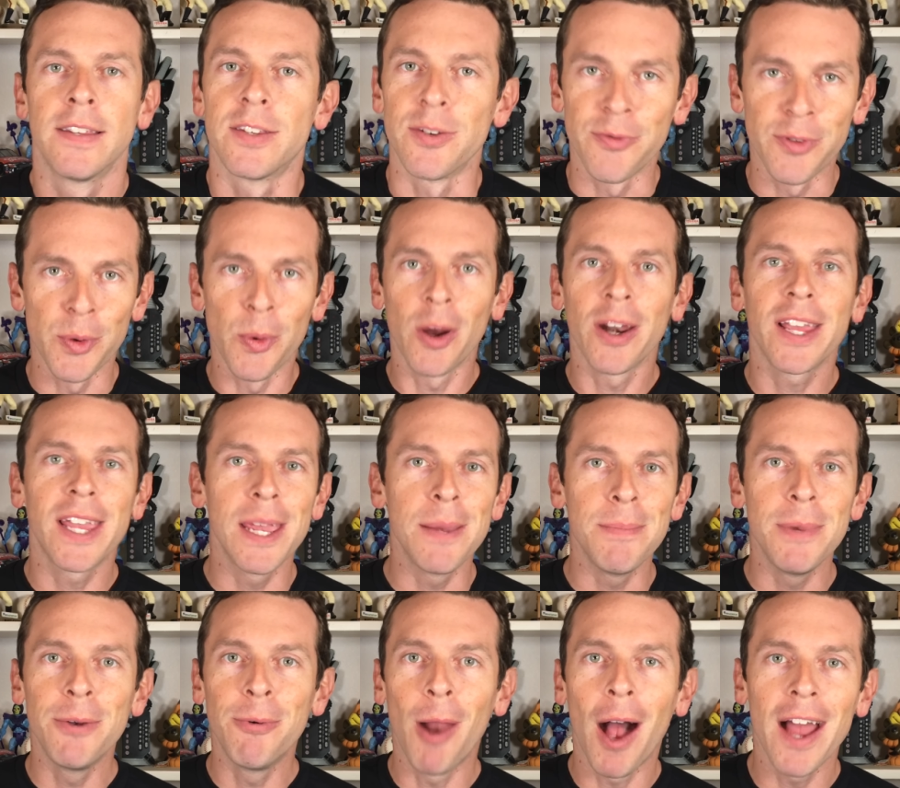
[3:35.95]
So if you wanna keep
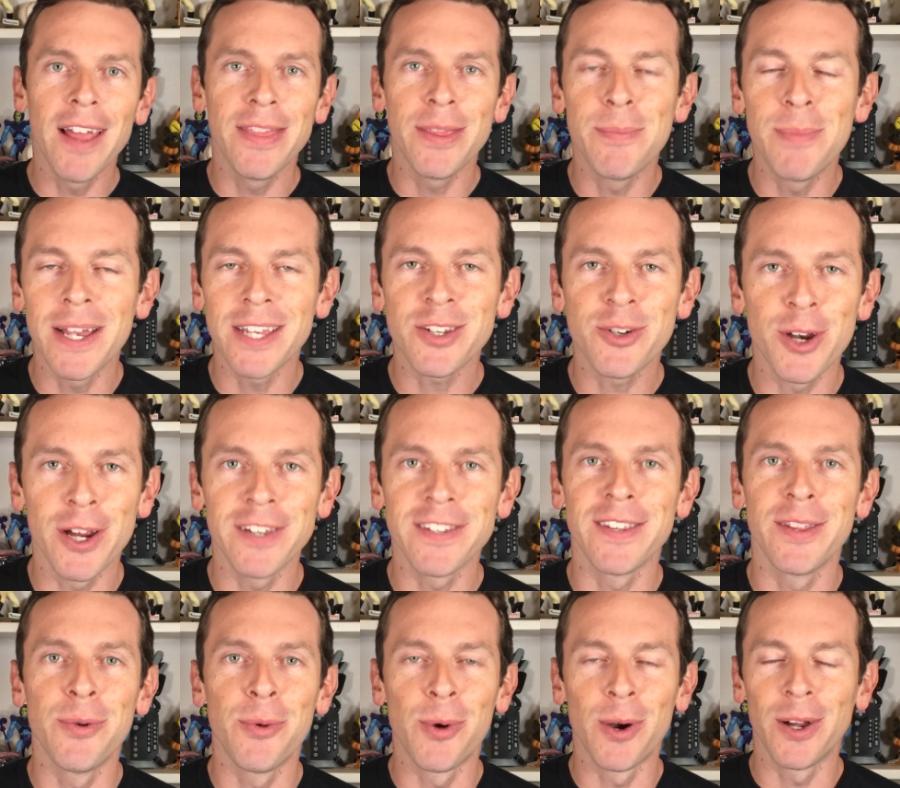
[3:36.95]
me riding the best trails
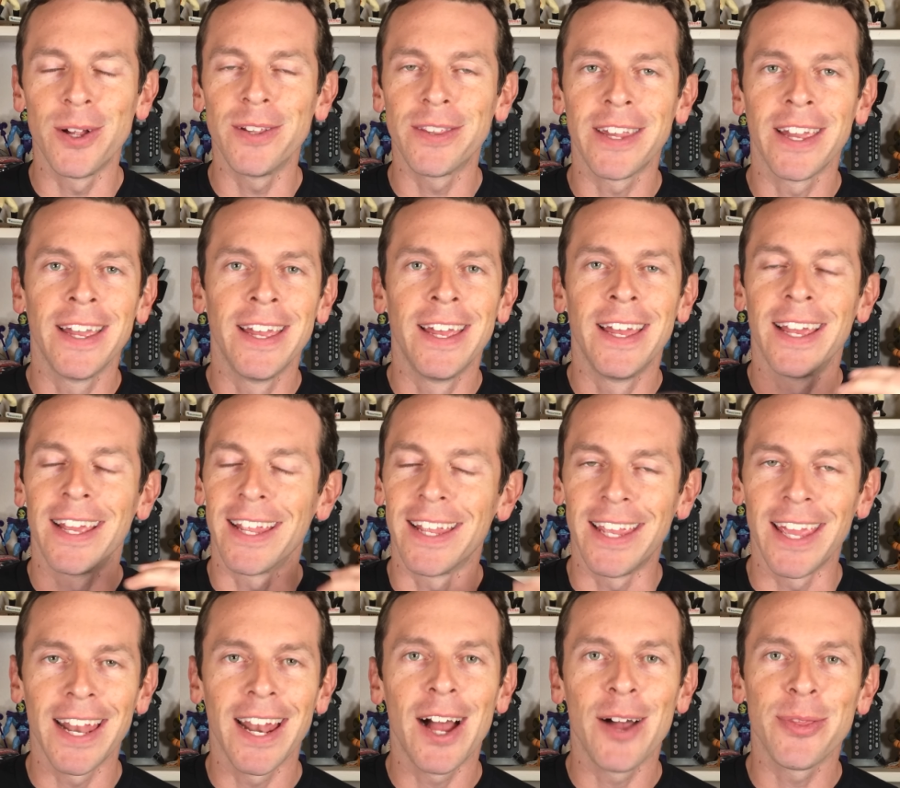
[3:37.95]
in the world,
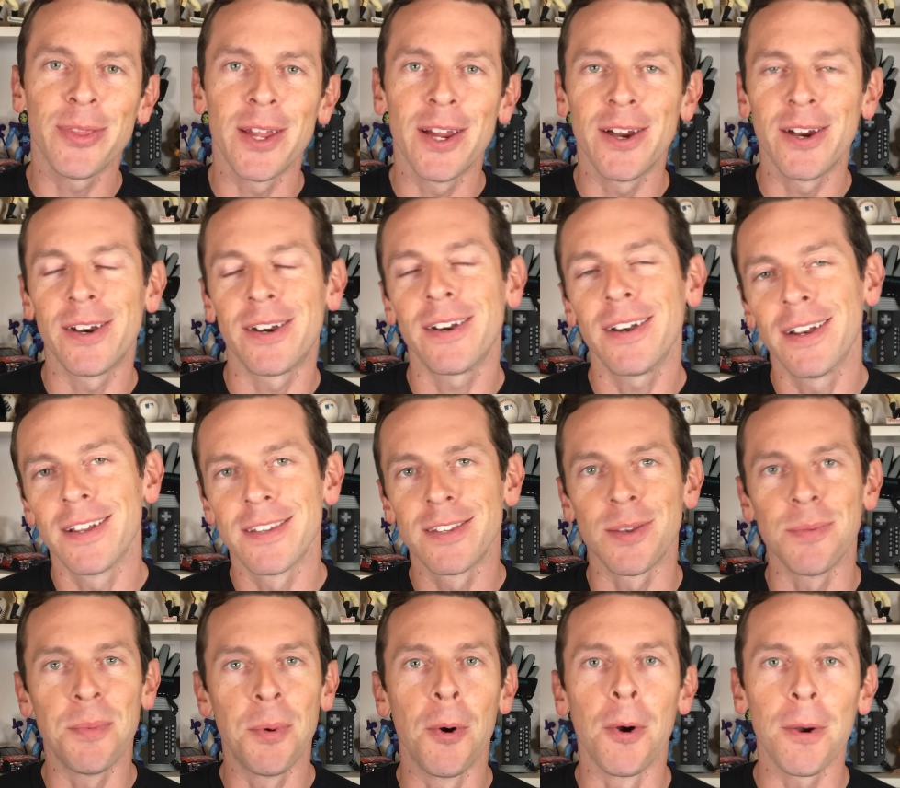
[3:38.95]
get out there,
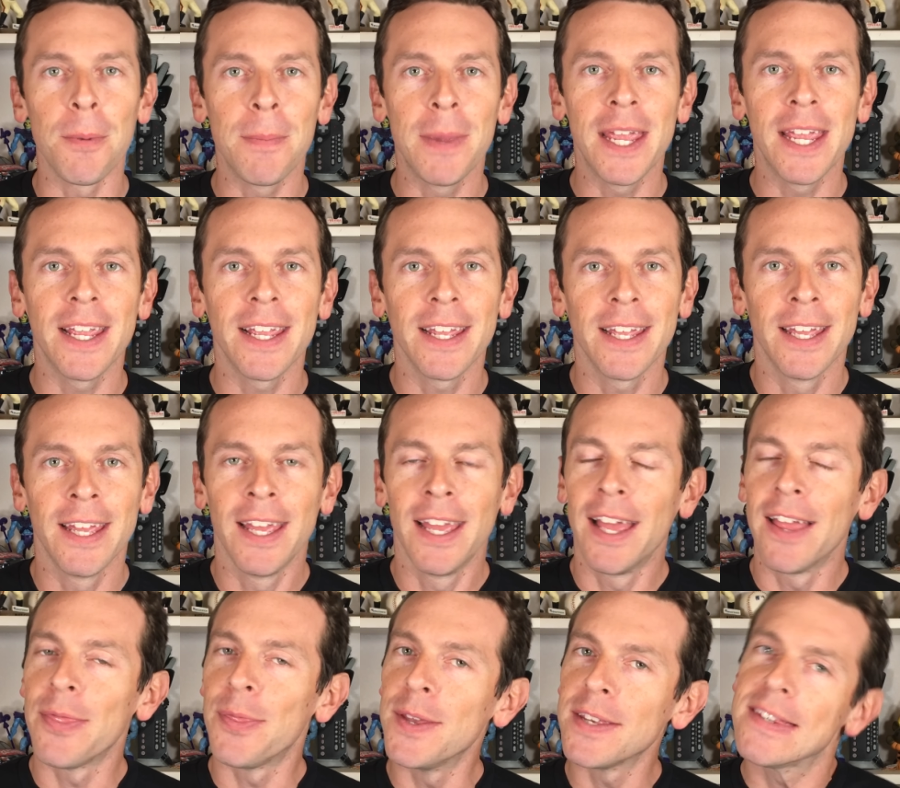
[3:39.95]
support me,
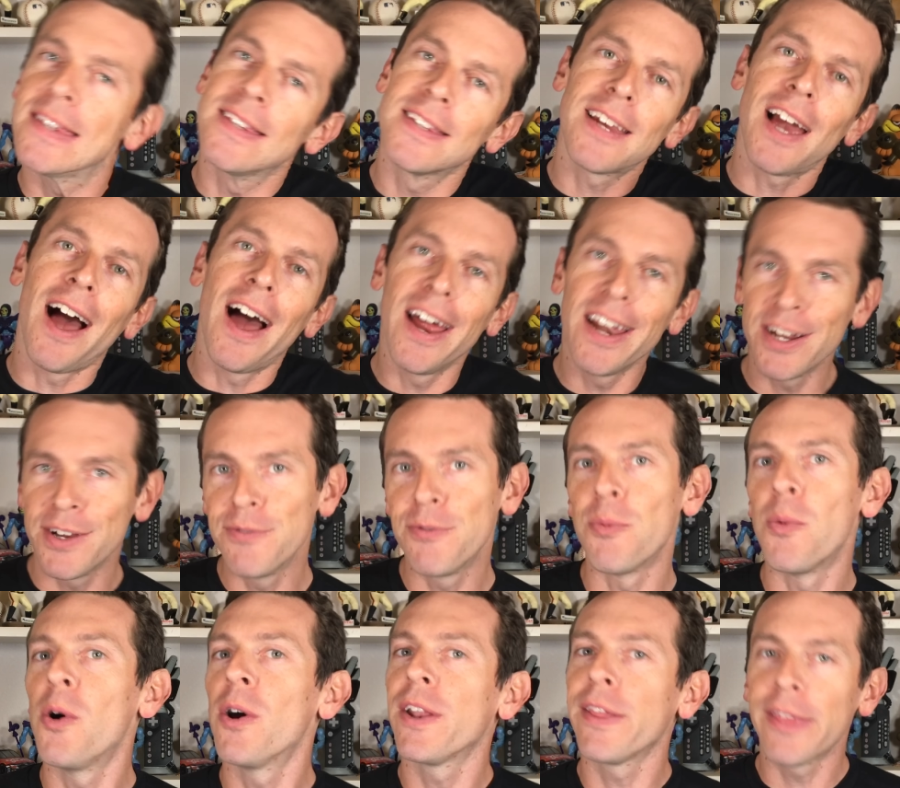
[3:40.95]
this is kind of
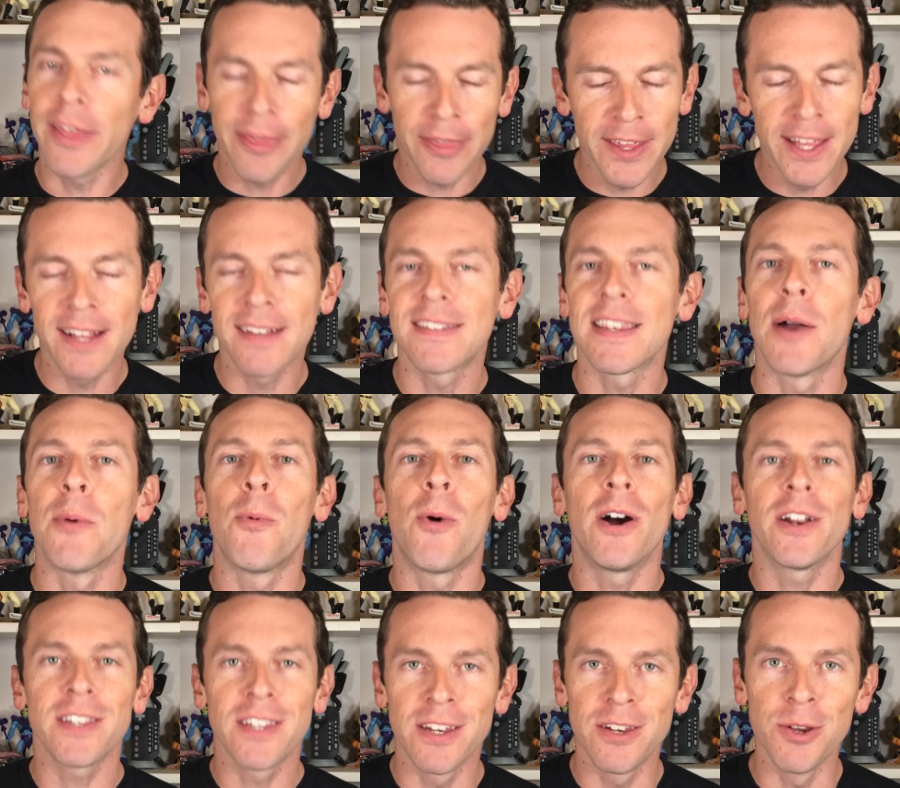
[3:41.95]
one of the things I
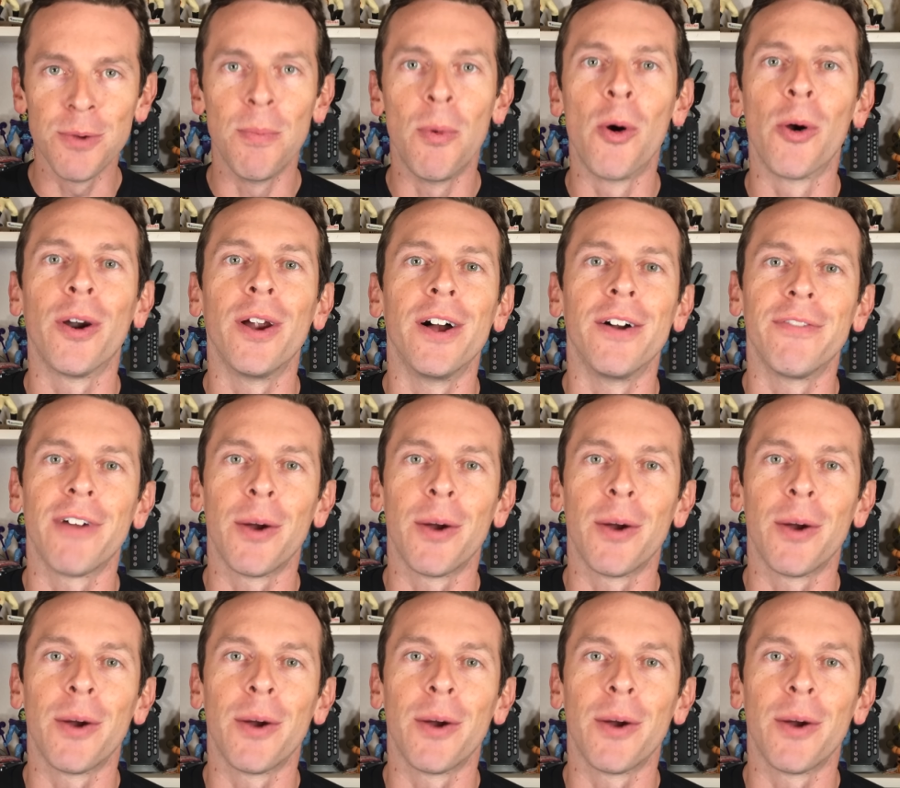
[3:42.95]
want to do more of.